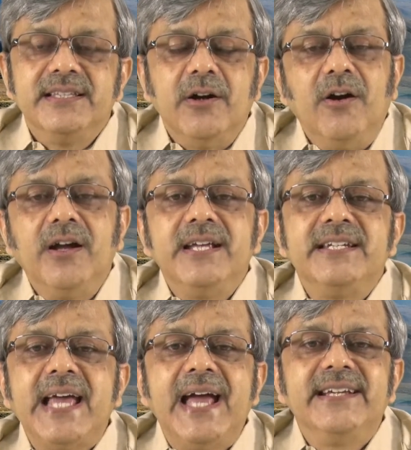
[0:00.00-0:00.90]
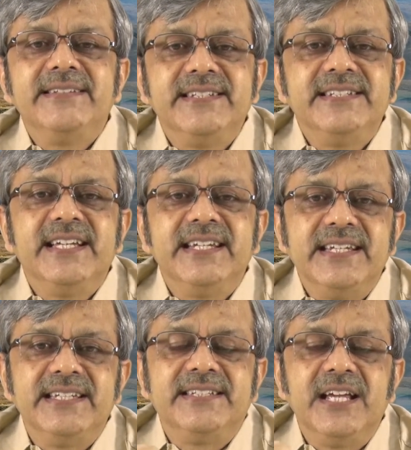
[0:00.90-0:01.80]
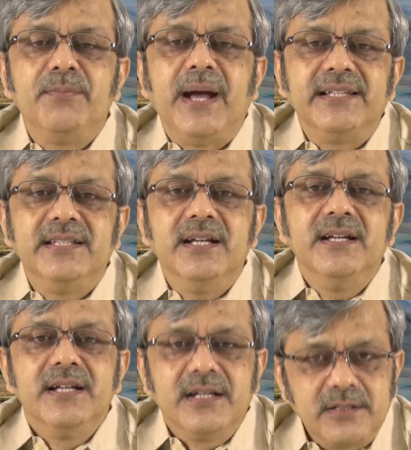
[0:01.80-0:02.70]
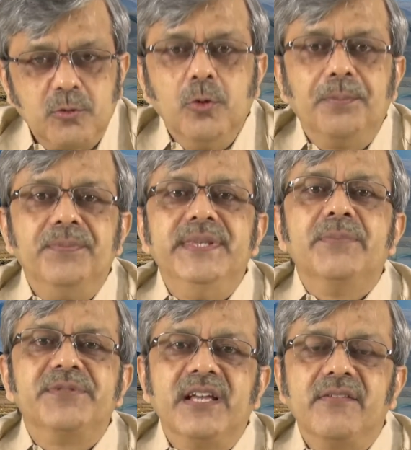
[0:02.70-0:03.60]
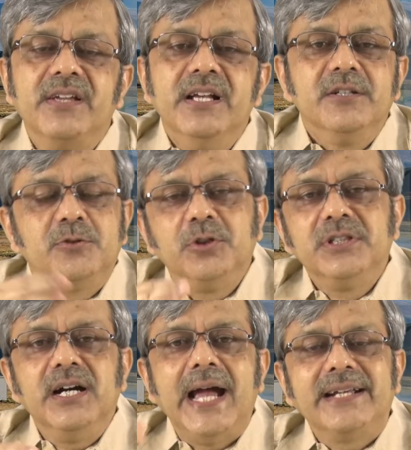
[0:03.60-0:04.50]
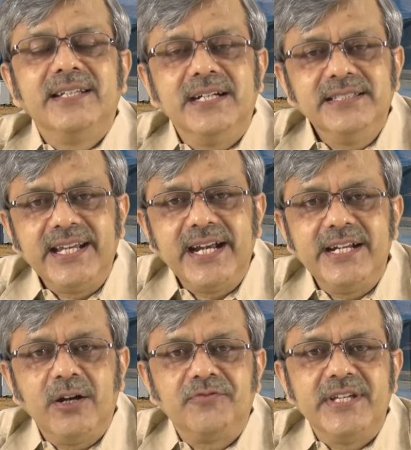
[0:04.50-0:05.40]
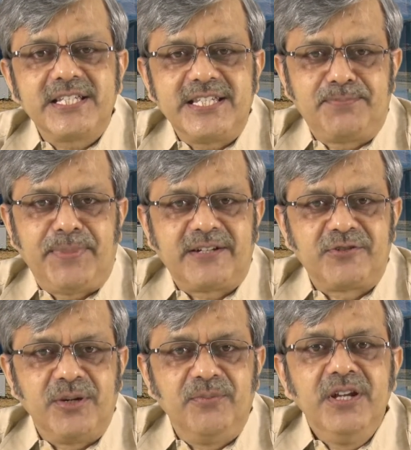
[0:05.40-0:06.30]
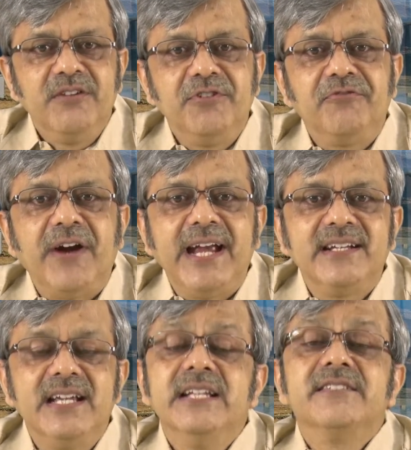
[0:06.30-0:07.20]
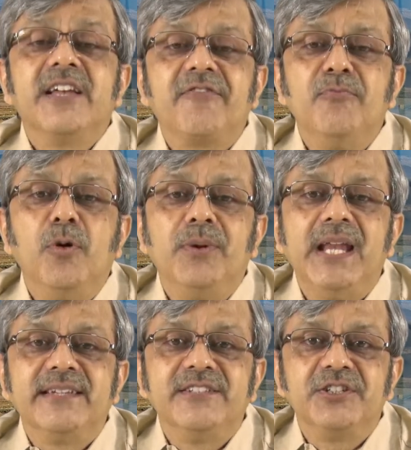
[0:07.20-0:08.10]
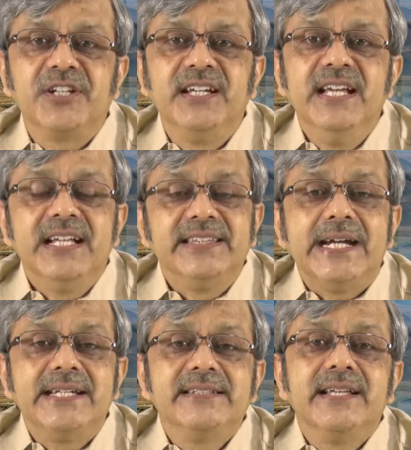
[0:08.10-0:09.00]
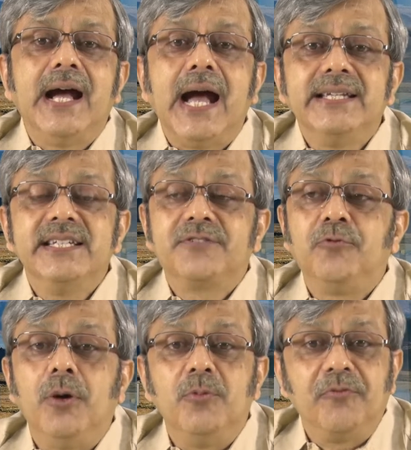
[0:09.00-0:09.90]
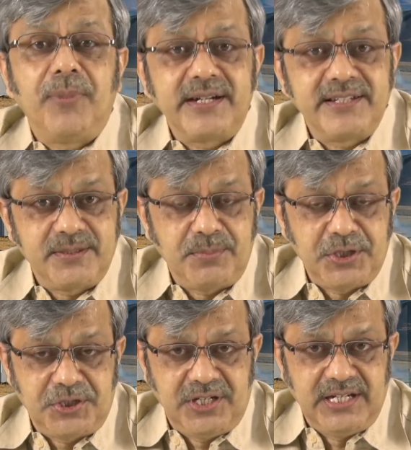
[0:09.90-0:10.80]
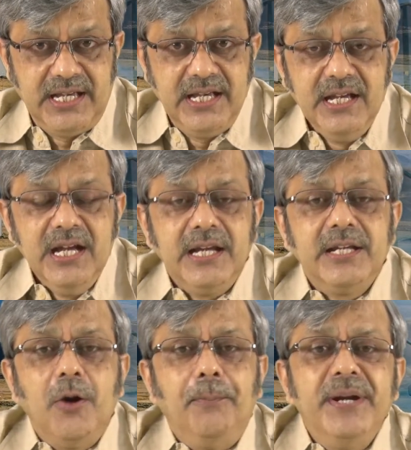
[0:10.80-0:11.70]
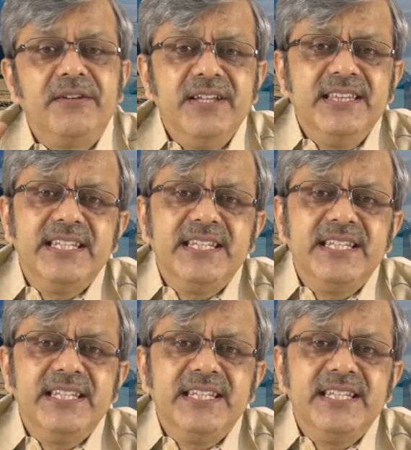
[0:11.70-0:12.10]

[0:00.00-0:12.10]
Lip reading: Our entire decision is done by the group themselves. So at the other end of the spectrum, we find self-mobilization, that is the highest form of participation. Now between